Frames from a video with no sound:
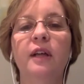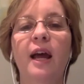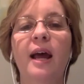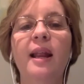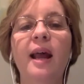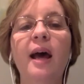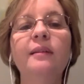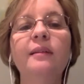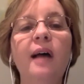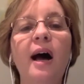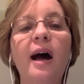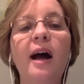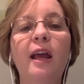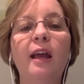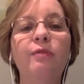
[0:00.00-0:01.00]
and that
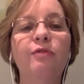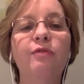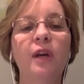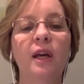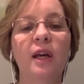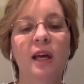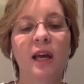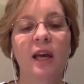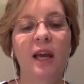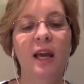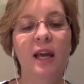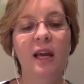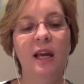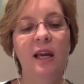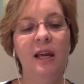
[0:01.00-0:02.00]
life
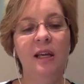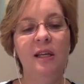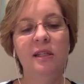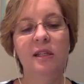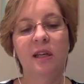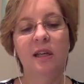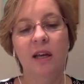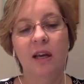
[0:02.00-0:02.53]
is